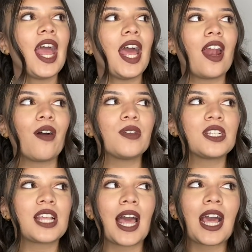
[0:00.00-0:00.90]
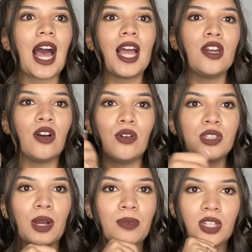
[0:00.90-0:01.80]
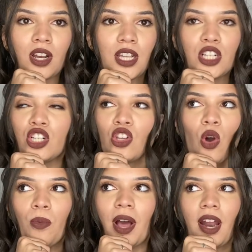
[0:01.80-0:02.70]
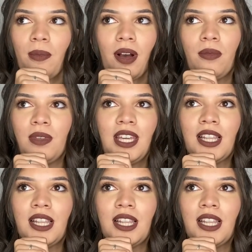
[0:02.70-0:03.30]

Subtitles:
And I was like, I know they were talking so bad about me.